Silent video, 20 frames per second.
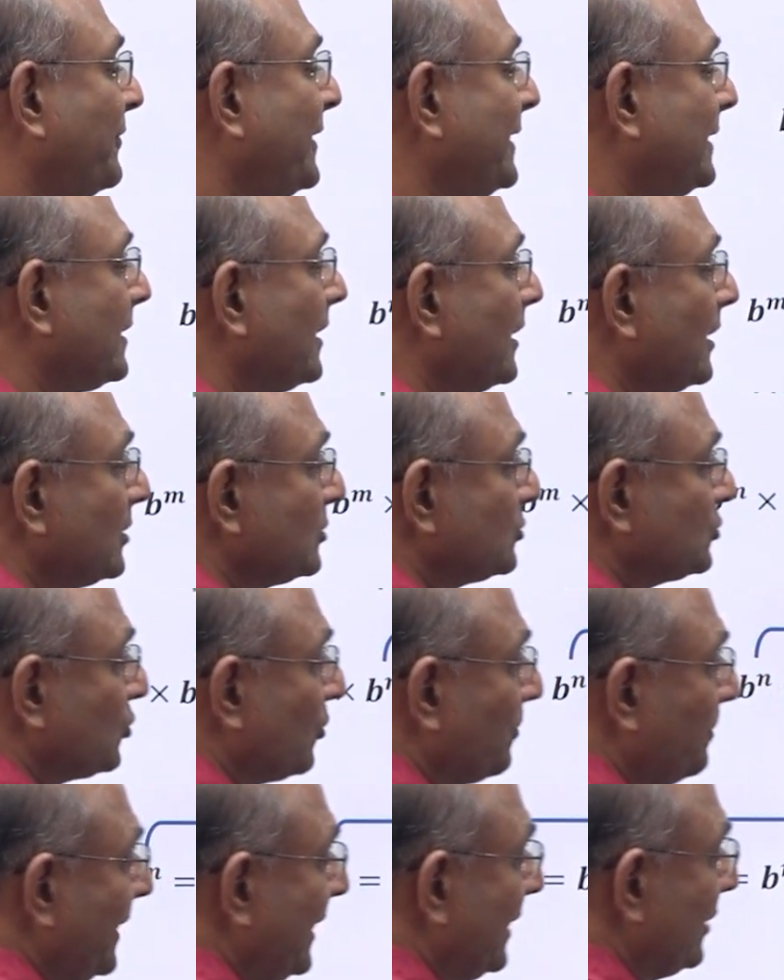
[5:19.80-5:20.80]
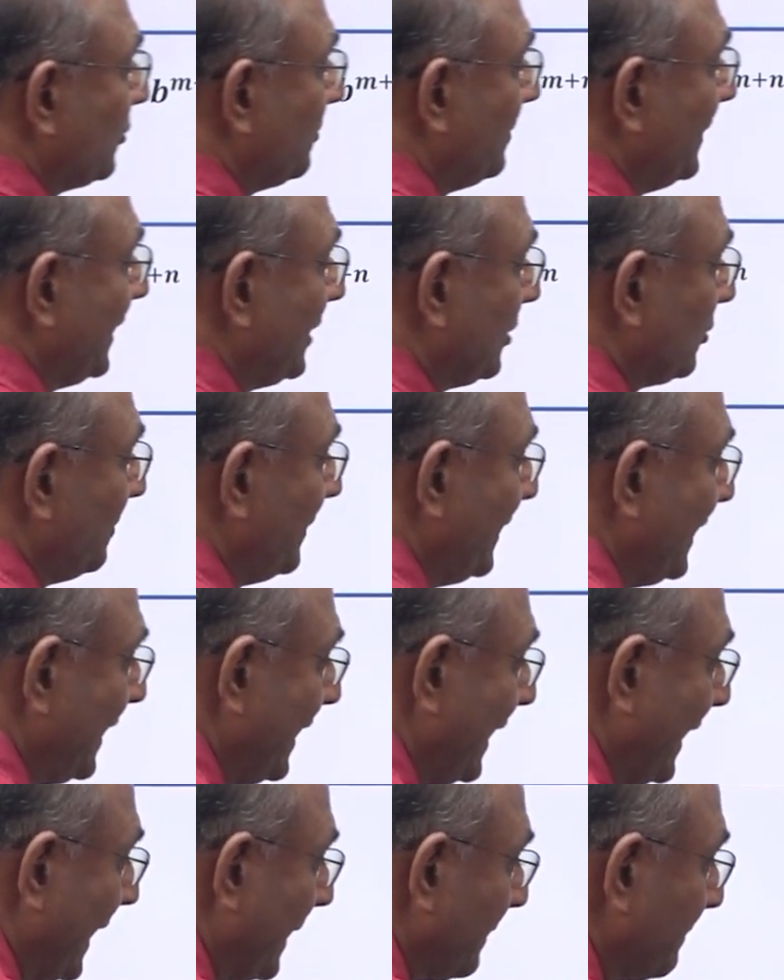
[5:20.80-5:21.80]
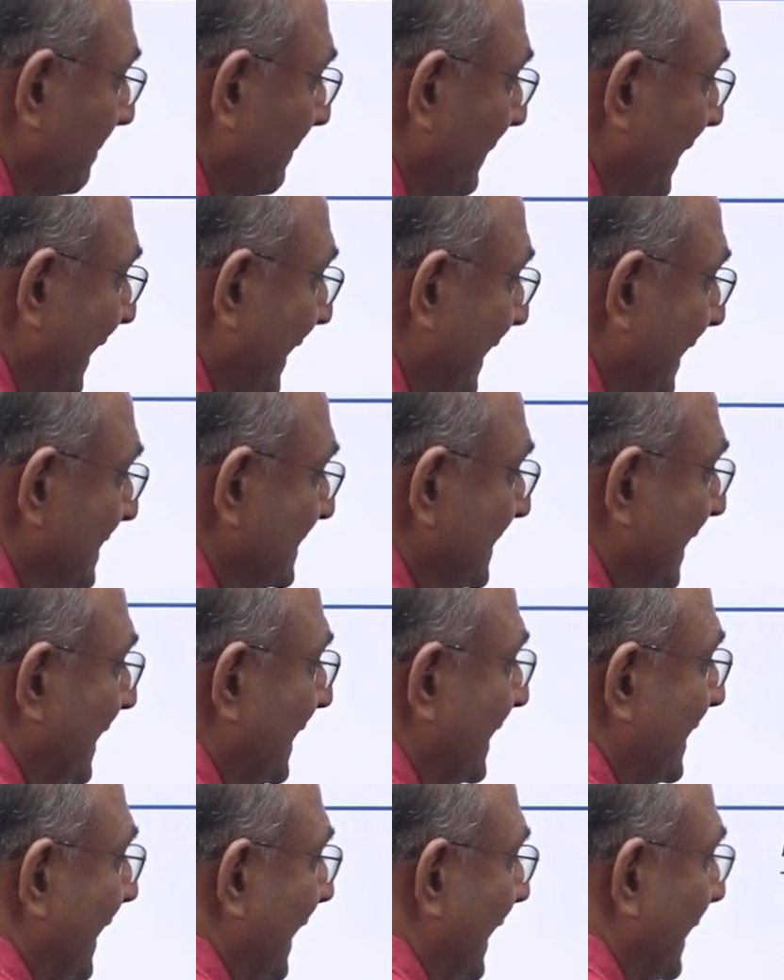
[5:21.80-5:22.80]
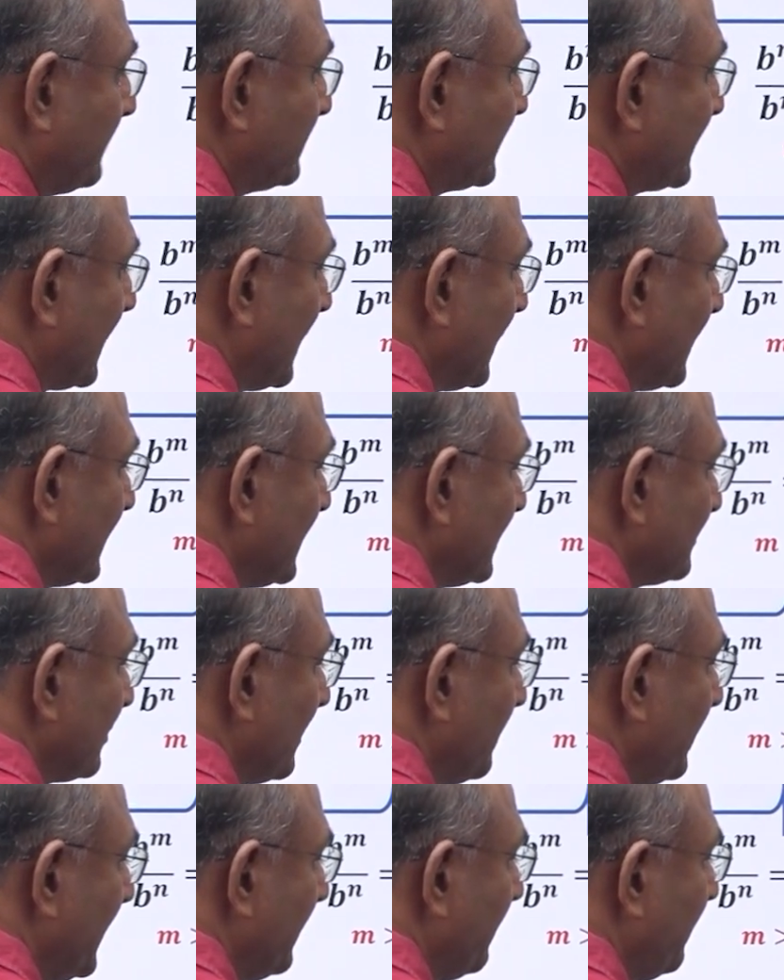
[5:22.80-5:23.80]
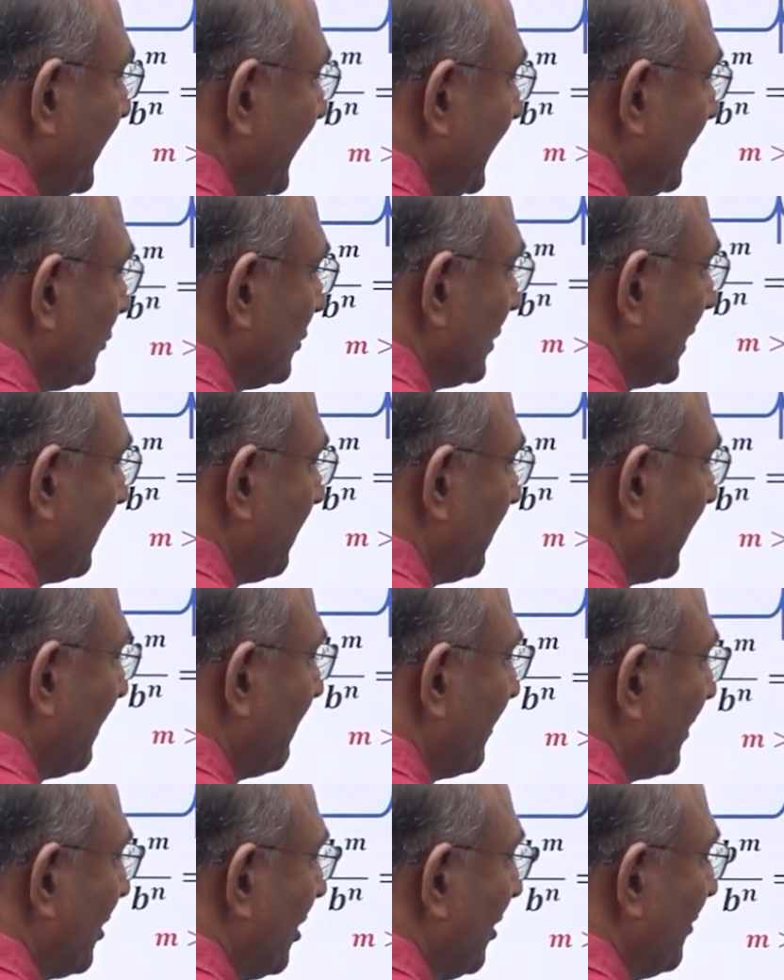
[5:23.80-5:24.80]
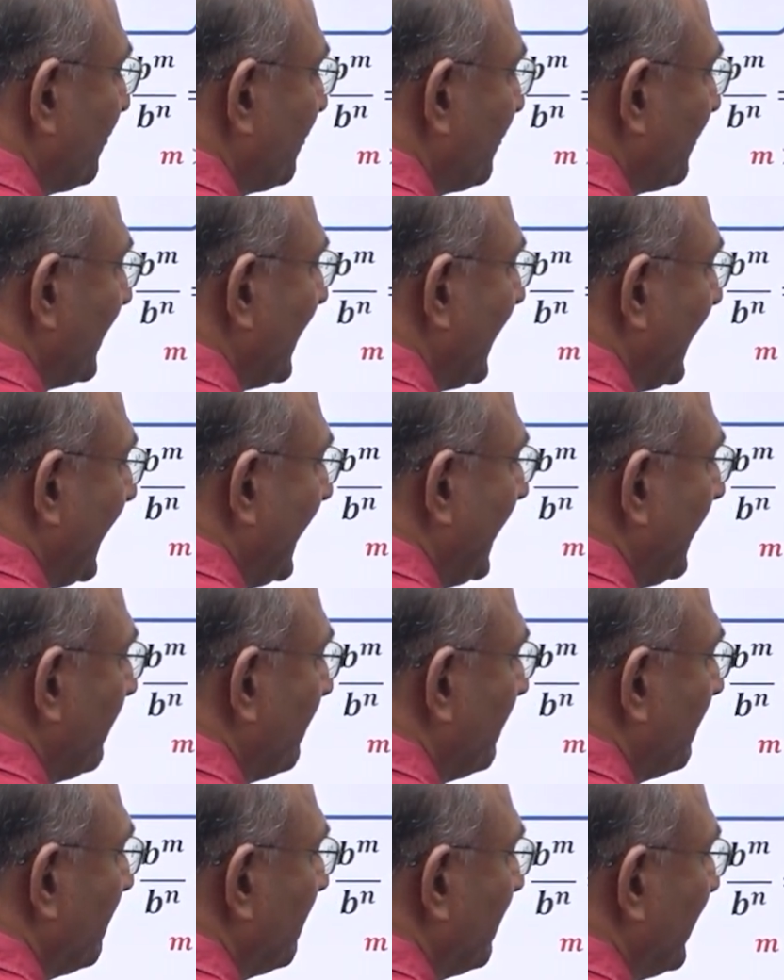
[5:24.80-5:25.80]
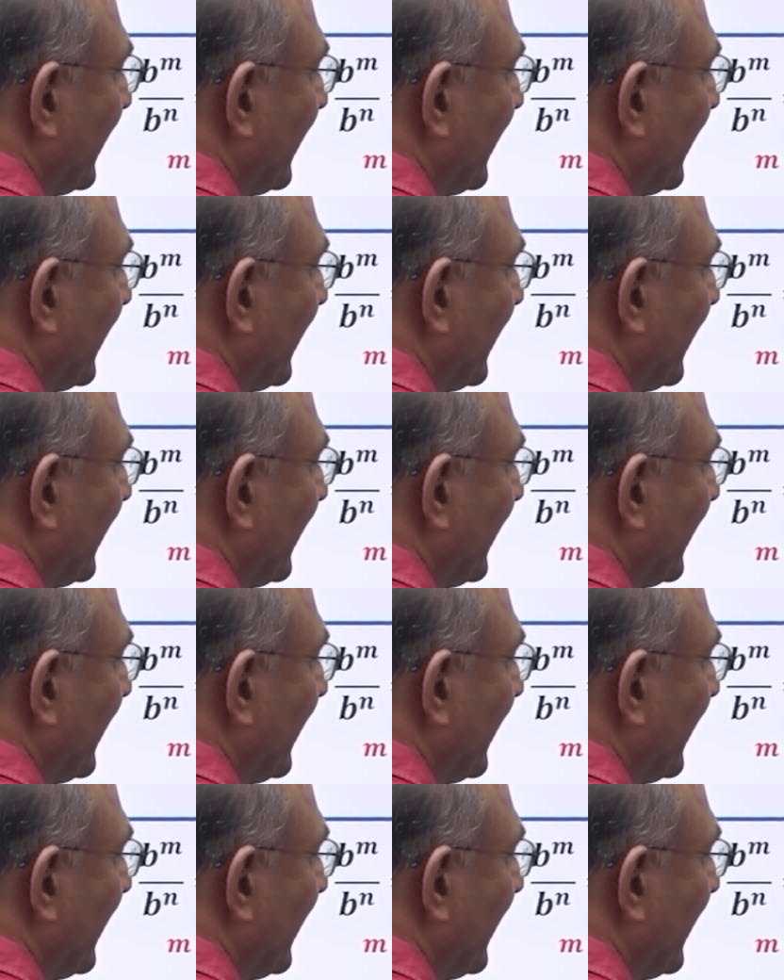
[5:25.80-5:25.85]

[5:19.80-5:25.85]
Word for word: with. So b into b, m minus n times. This will be b to the power of m